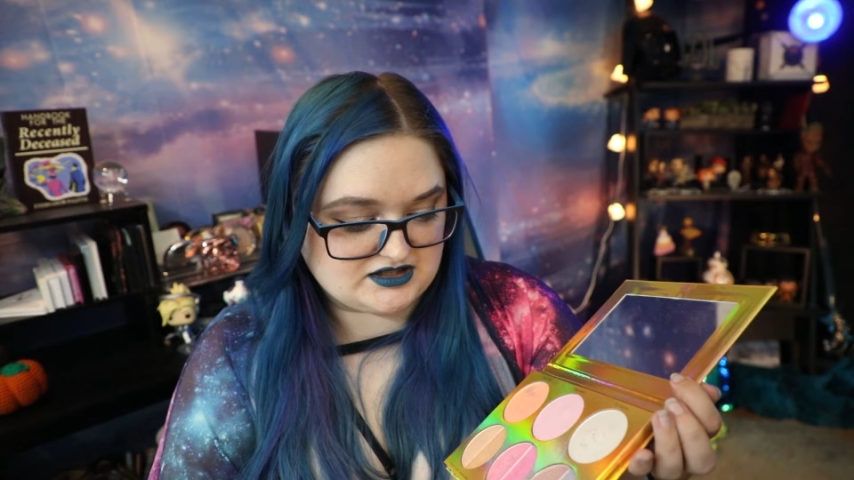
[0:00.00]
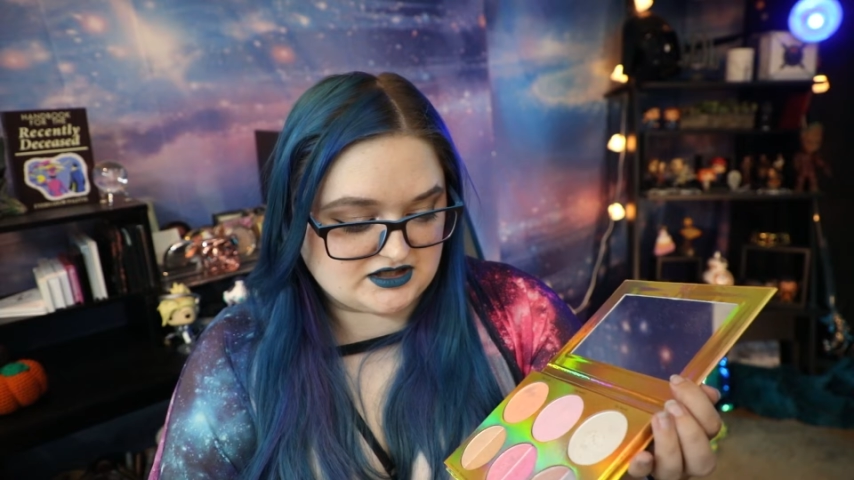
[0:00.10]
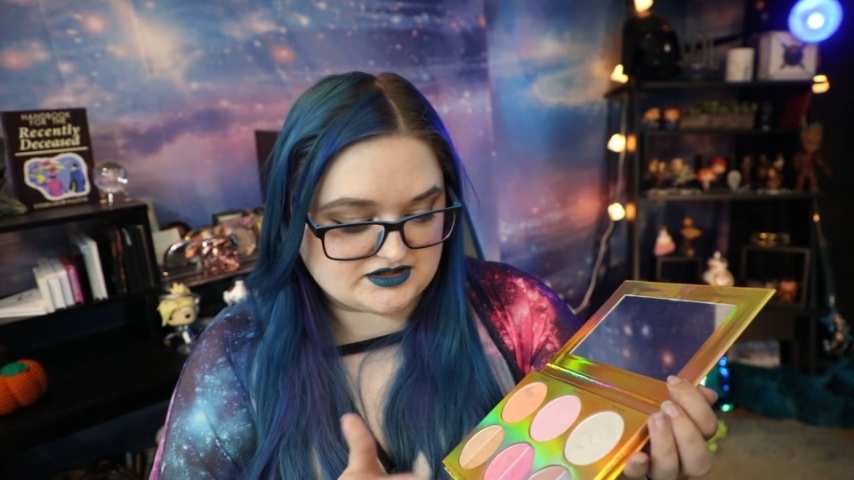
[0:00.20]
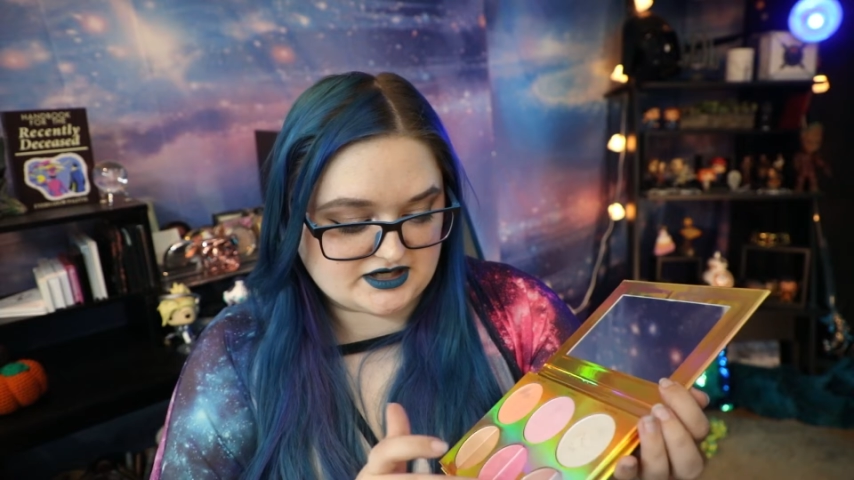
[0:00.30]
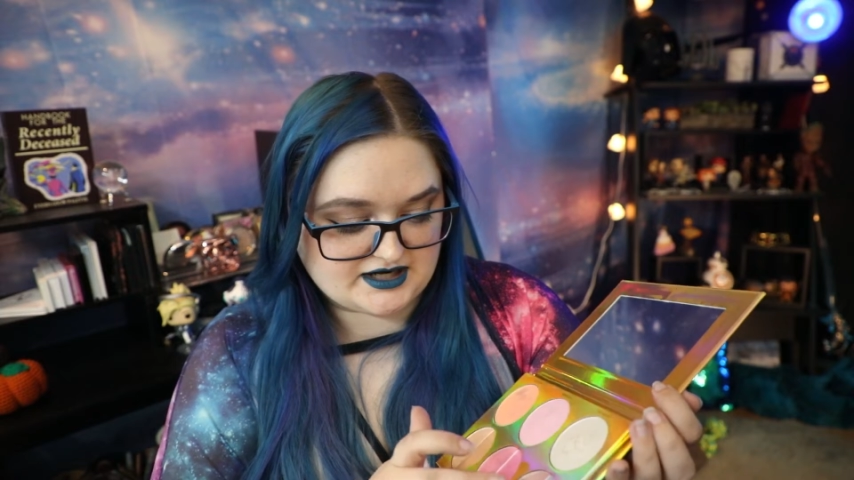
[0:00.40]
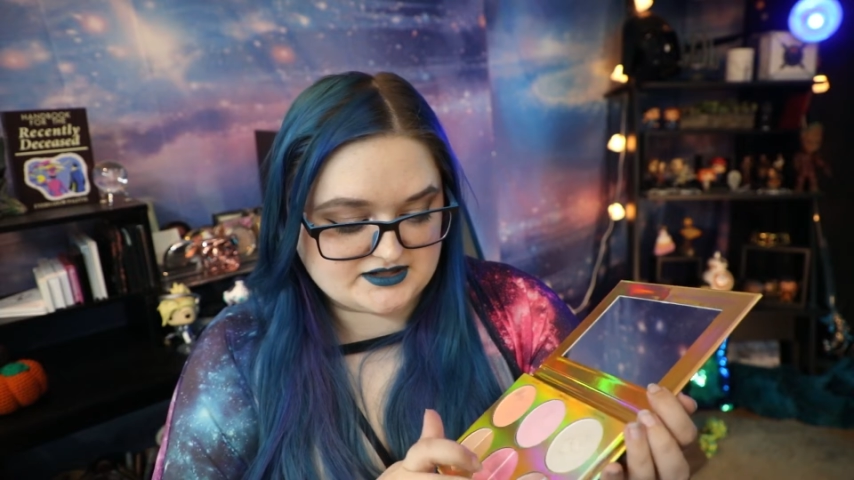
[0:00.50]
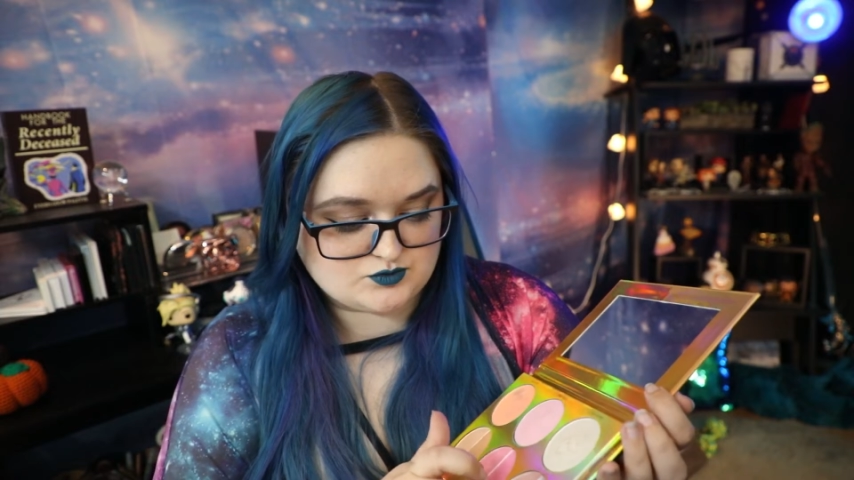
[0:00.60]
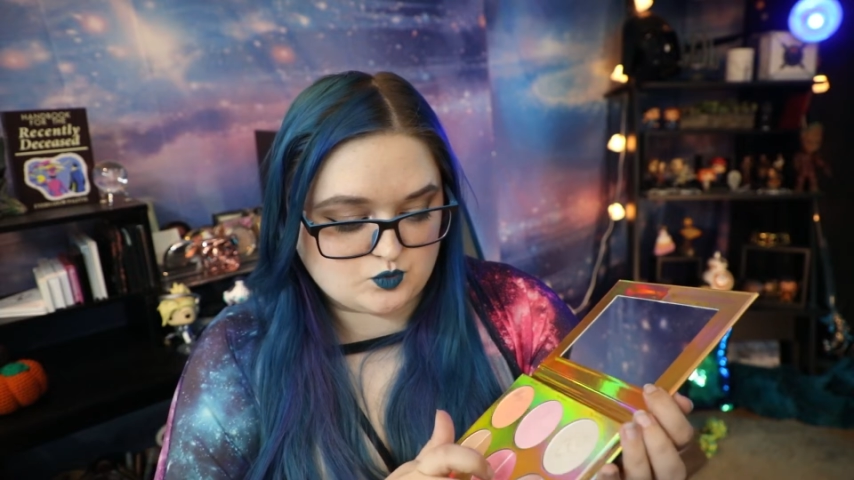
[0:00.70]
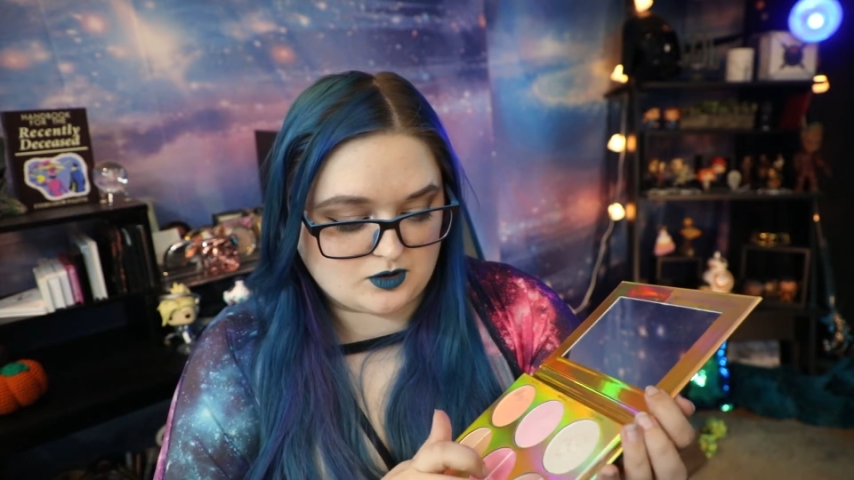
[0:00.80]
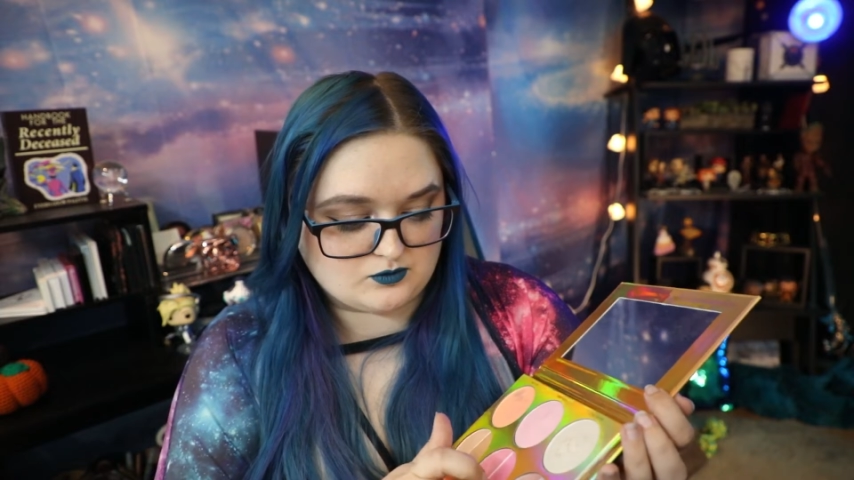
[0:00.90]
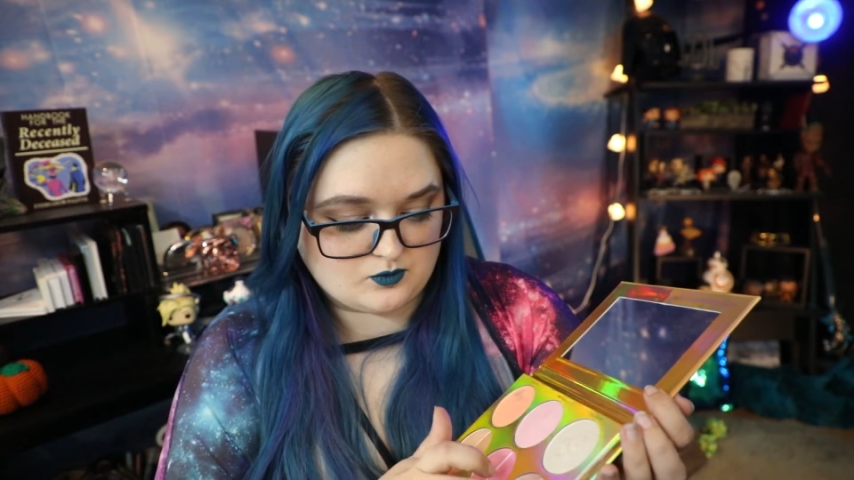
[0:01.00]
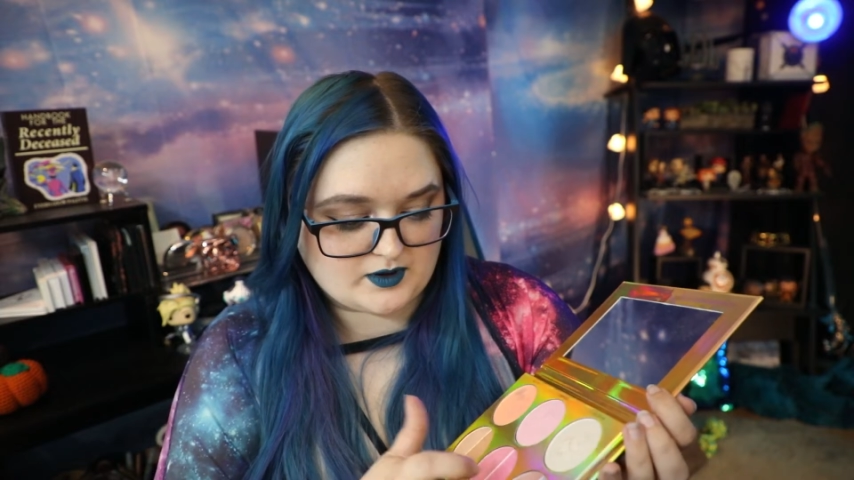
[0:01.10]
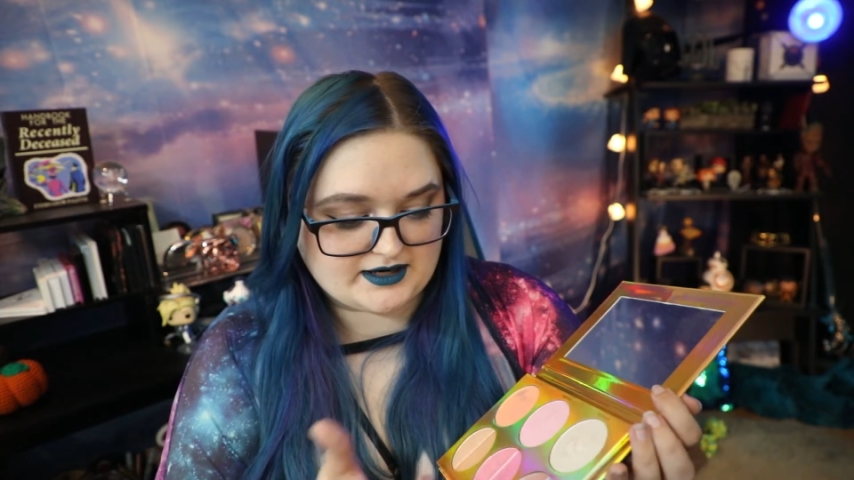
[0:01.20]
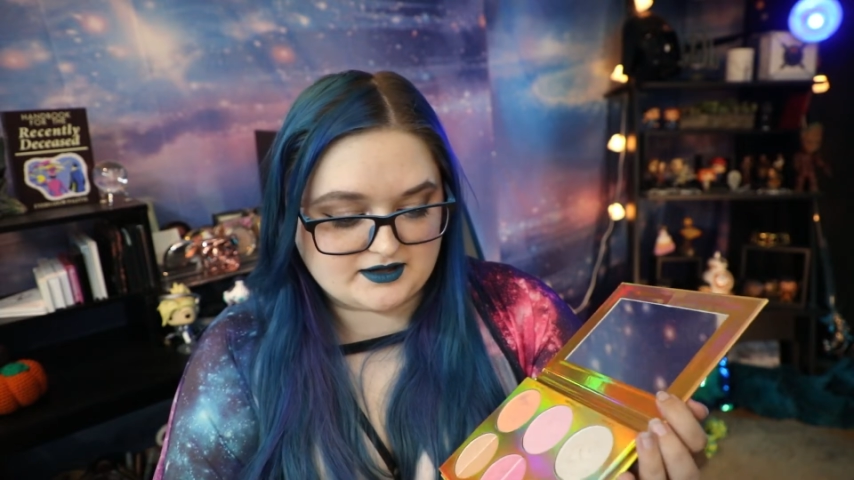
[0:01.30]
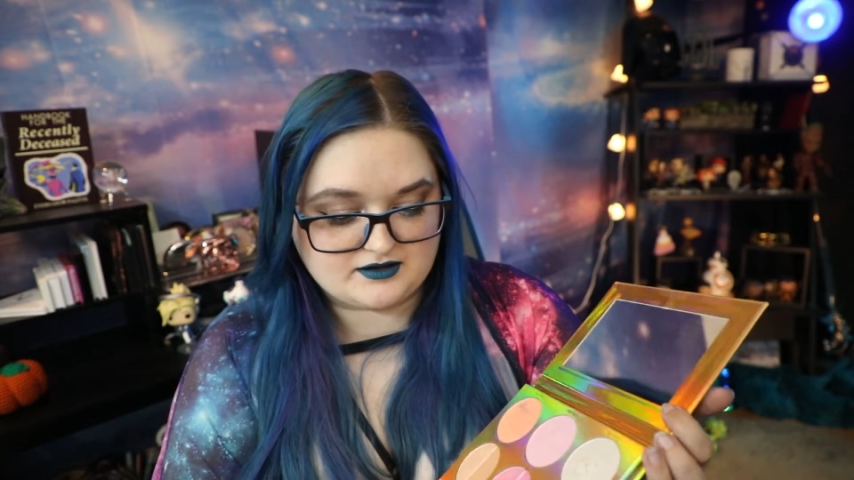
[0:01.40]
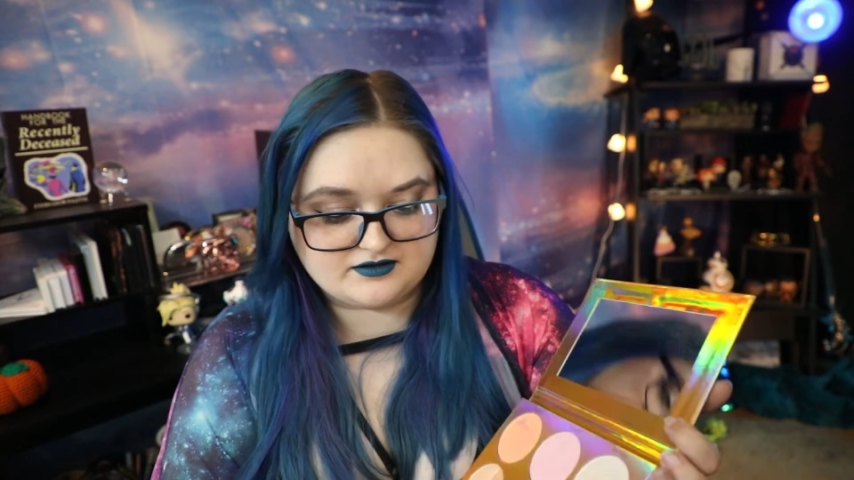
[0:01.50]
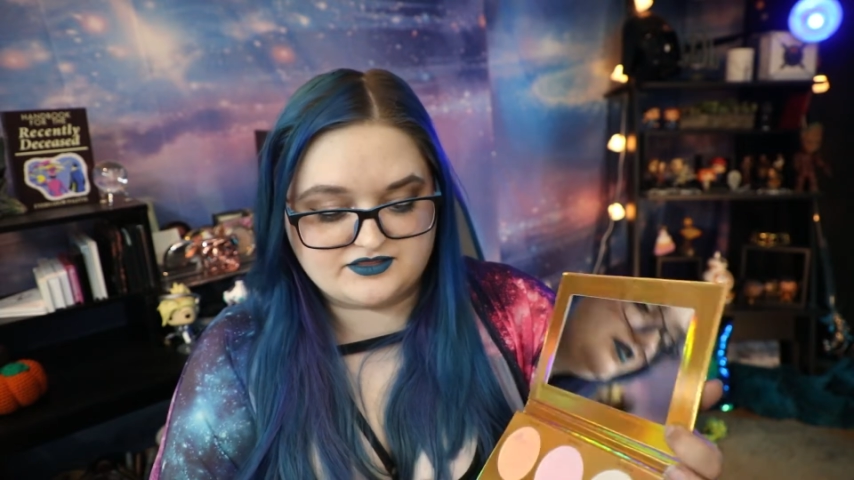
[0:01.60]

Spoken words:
here that I won't wear,